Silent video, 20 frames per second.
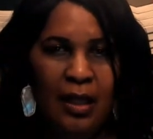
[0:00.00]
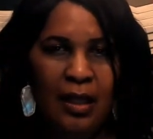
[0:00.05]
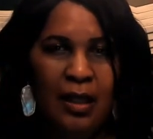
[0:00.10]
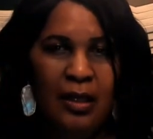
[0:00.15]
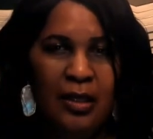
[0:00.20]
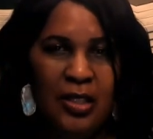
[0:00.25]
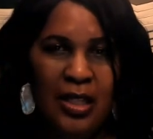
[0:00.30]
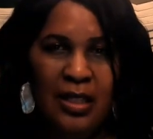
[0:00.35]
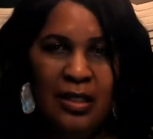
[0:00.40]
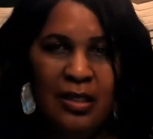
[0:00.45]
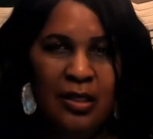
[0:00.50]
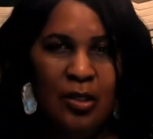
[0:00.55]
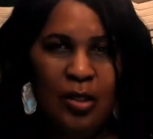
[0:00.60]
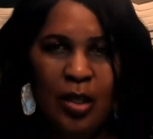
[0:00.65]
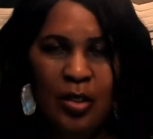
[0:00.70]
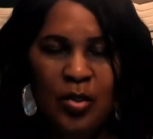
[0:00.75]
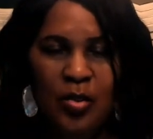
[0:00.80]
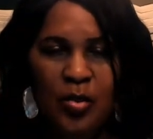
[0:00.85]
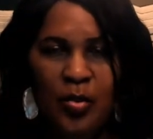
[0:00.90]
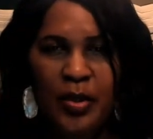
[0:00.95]
She hasn't
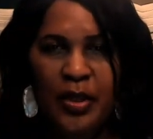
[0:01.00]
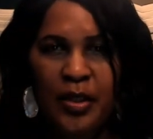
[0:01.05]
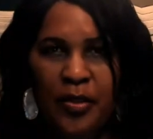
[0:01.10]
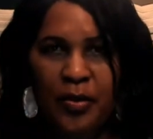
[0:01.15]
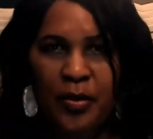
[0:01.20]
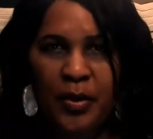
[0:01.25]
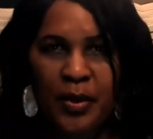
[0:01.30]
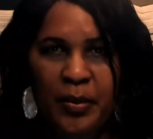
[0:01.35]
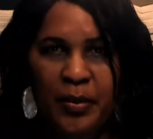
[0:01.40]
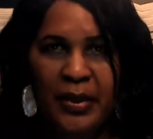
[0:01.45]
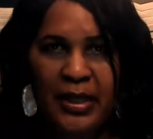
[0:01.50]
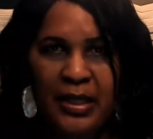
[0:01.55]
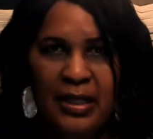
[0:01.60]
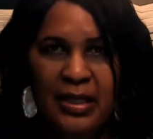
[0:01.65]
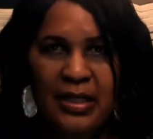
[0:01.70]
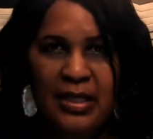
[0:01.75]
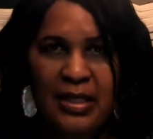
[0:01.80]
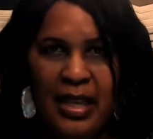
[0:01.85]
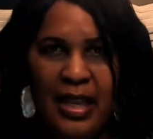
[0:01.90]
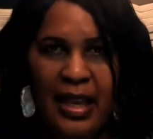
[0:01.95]
talked to her in three
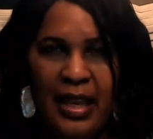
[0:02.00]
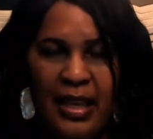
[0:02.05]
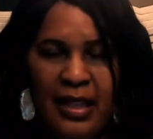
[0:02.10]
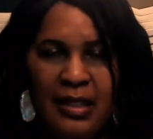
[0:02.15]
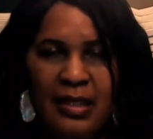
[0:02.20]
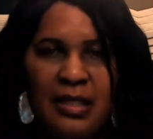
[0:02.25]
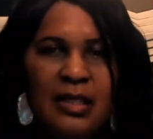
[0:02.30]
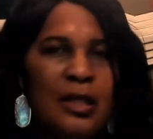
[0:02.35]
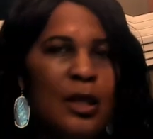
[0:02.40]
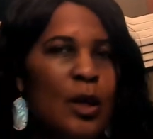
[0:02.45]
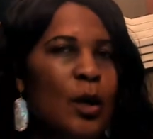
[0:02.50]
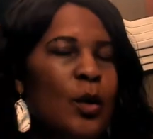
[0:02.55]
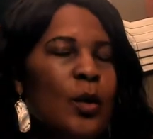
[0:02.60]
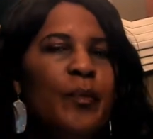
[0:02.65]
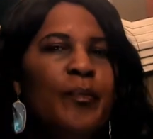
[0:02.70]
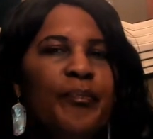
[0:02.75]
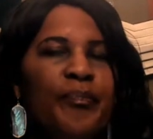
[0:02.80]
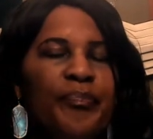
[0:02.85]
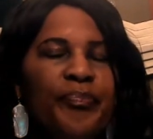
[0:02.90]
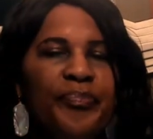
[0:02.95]
weeks. And so
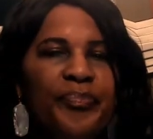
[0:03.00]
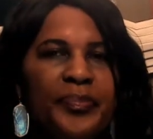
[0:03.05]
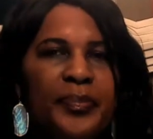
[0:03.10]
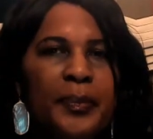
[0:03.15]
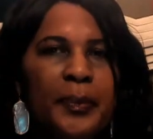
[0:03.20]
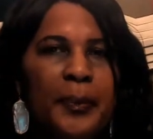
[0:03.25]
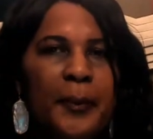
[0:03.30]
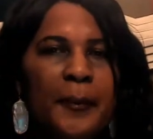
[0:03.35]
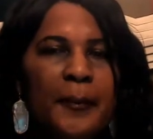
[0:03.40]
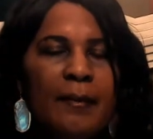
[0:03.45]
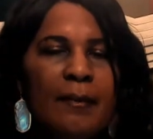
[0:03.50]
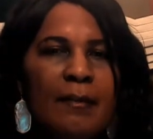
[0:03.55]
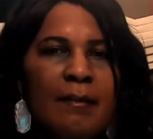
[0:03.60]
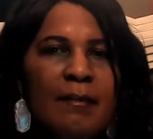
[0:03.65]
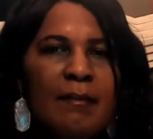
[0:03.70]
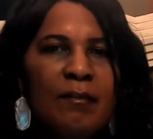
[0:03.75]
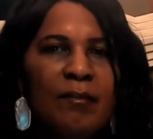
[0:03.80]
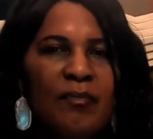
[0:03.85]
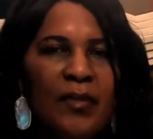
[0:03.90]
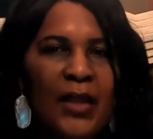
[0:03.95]

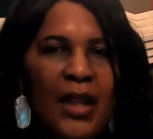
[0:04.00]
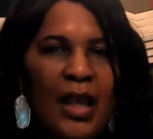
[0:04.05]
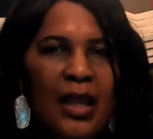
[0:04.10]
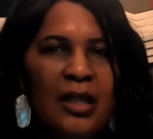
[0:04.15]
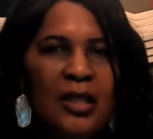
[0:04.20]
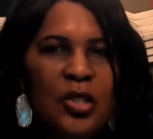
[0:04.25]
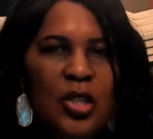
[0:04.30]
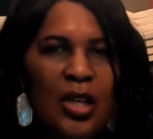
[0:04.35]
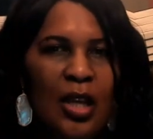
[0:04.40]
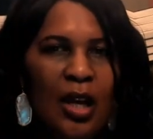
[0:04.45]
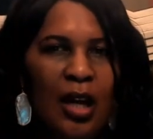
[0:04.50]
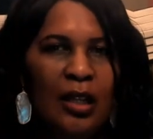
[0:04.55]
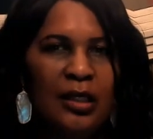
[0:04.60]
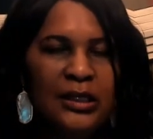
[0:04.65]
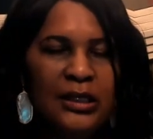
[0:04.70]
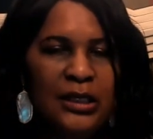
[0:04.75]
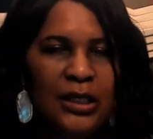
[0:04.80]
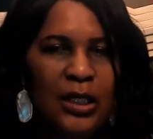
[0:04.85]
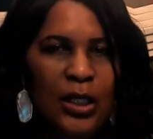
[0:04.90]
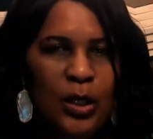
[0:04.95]
she
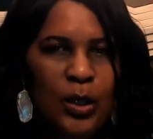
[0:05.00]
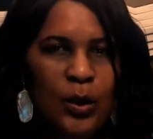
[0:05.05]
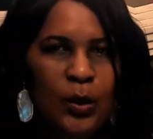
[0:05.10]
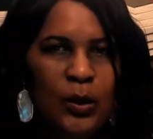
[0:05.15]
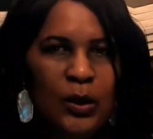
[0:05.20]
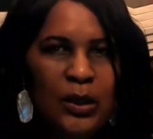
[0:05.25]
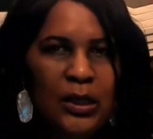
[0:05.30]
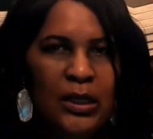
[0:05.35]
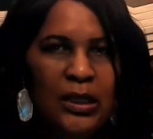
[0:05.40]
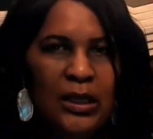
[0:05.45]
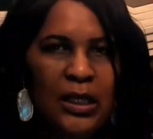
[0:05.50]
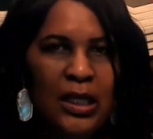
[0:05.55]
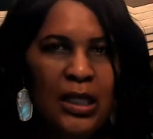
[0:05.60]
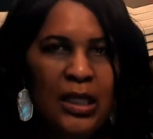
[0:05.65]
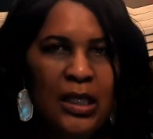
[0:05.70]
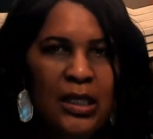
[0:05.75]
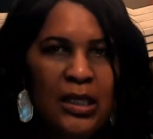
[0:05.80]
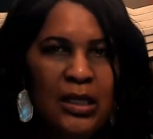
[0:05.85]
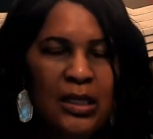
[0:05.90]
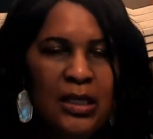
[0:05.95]
also
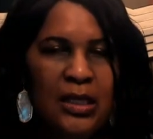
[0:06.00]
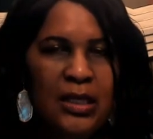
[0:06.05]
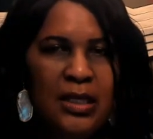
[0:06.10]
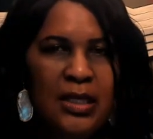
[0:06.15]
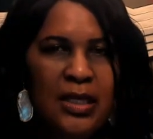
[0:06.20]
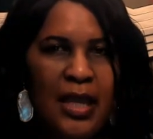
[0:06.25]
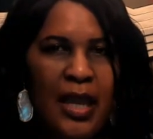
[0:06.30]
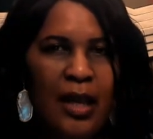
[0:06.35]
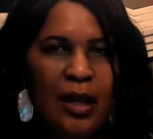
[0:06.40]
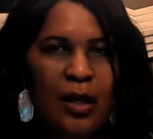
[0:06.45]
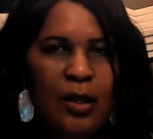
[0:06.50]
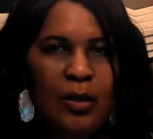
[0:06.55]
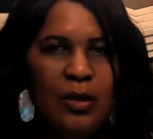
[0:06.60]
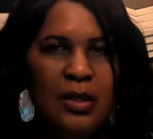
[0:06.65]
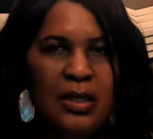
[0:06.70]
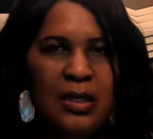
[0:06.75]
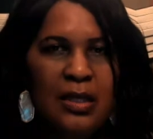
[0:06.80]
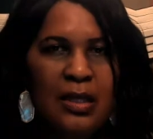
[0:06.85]
tells